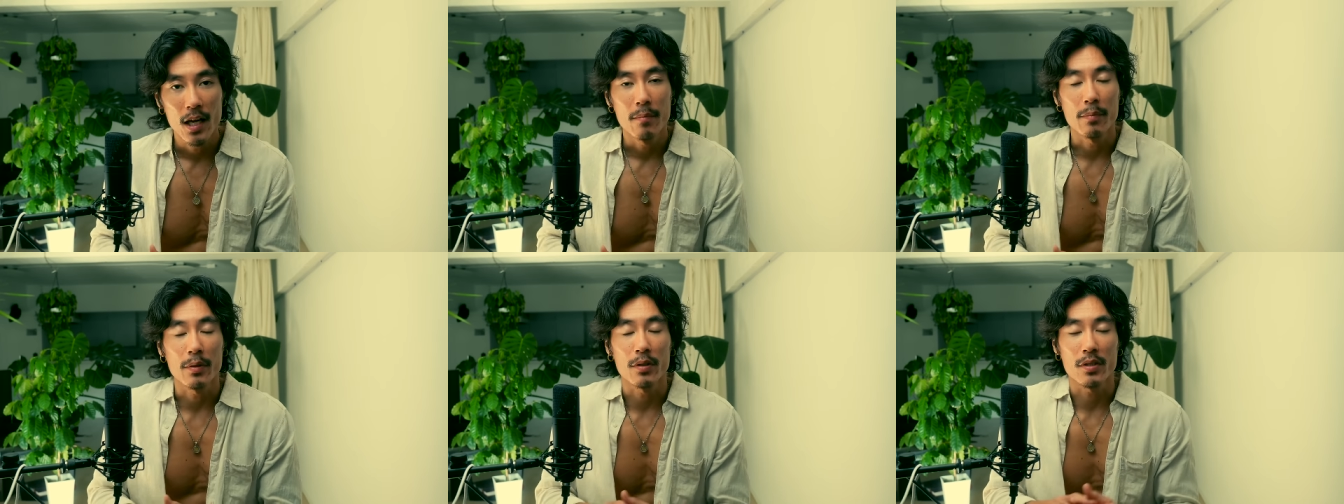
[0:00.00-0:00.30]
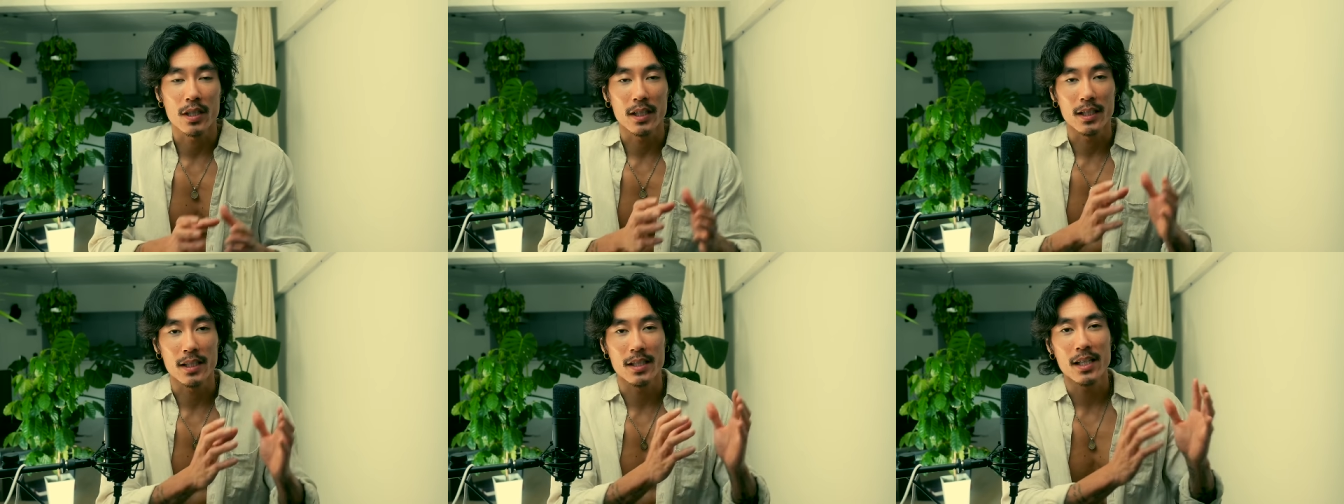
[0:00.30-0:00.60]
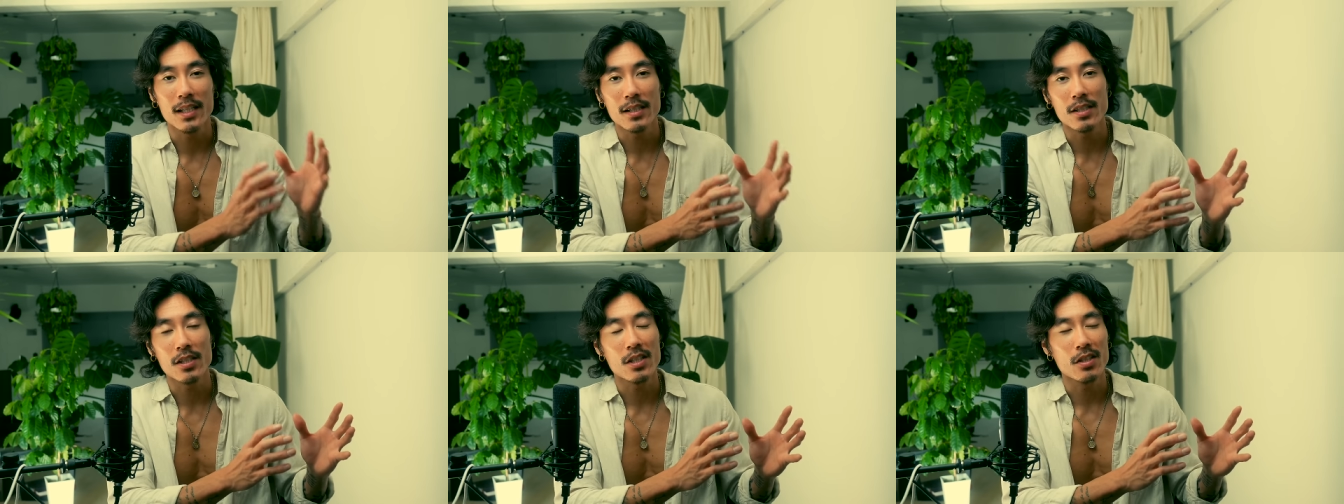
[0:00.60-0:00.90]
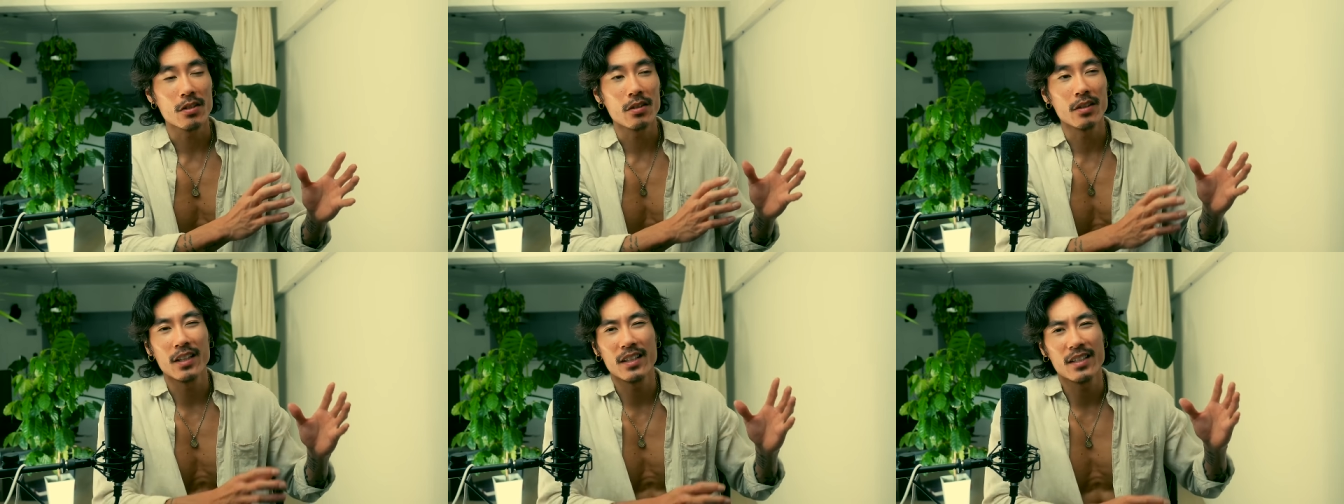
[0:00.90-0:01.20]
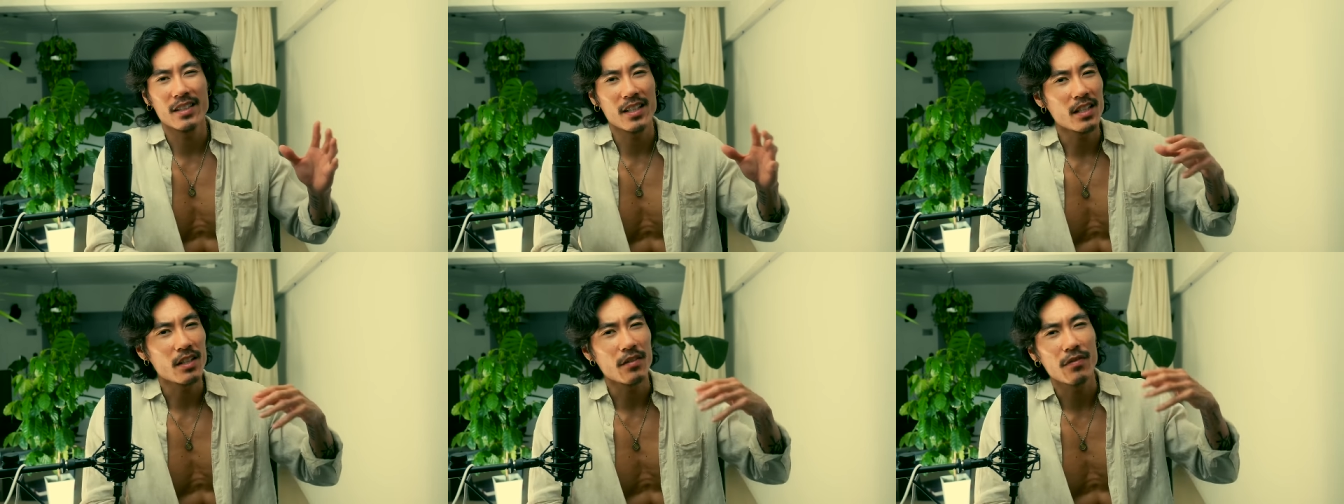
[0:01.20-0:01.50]
because identity you can
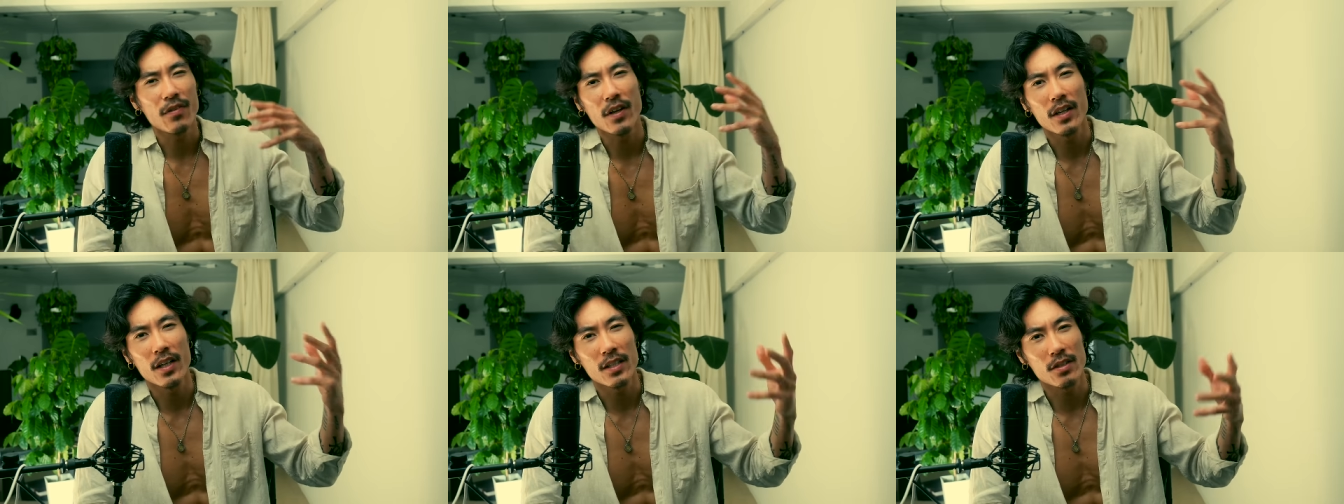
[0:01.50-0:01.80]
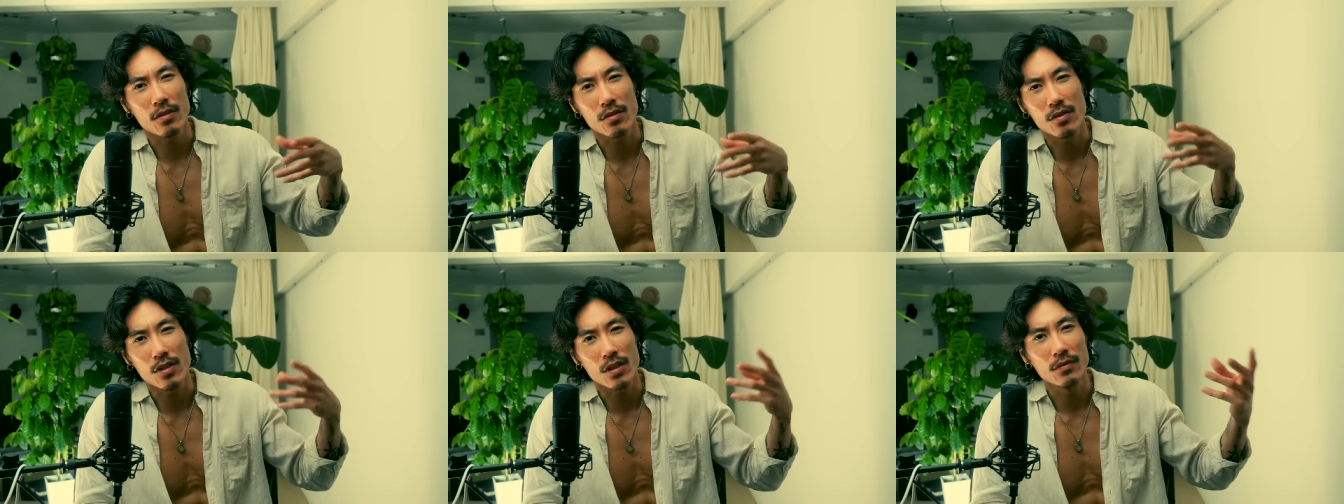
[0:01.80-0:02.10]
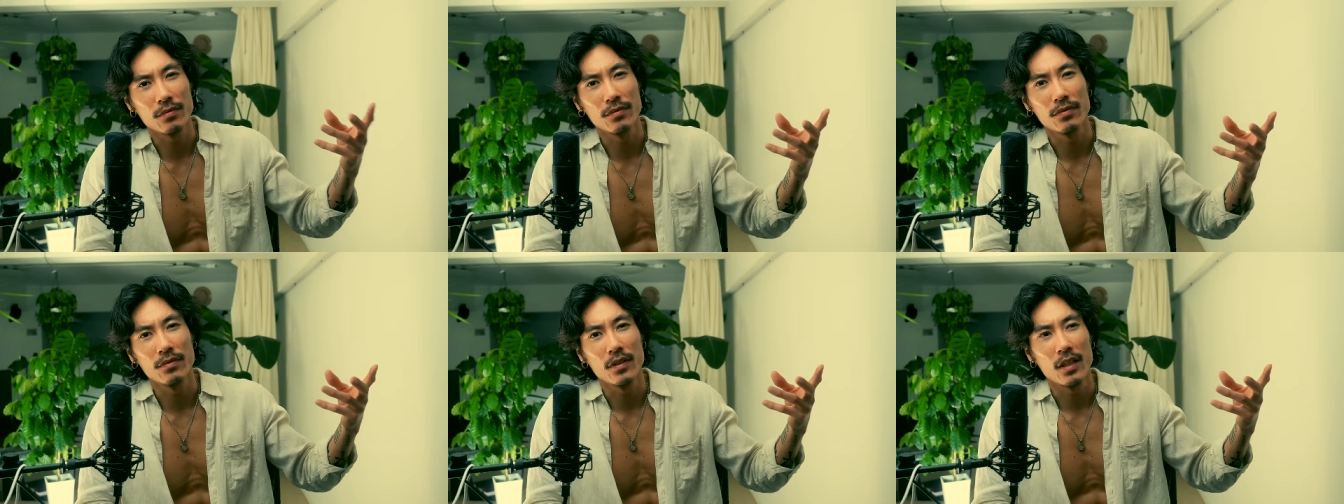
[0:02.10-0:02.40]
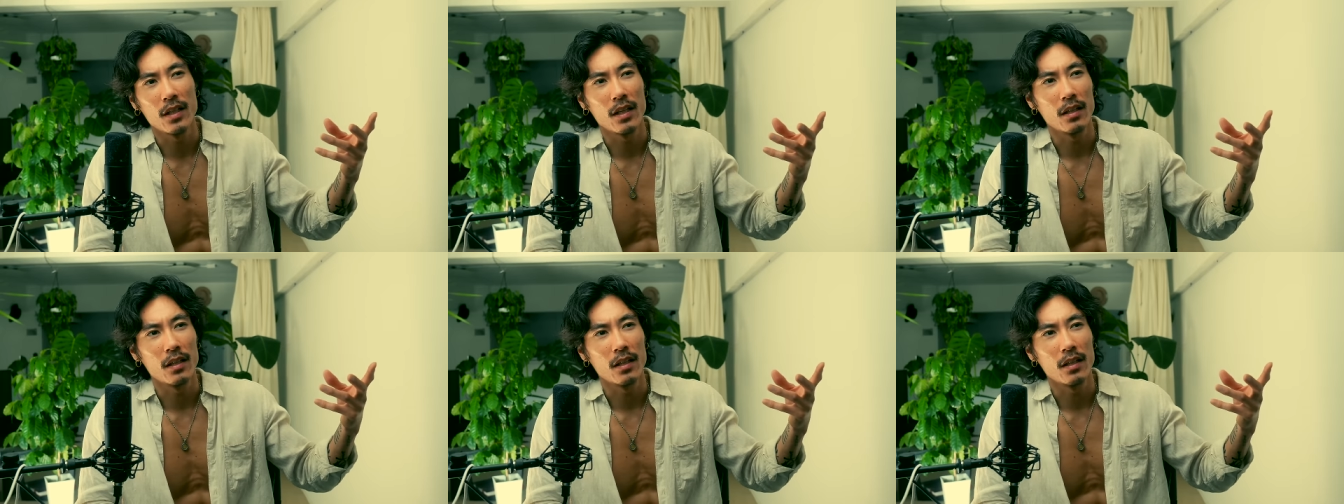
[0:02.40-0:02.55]
identify as yourself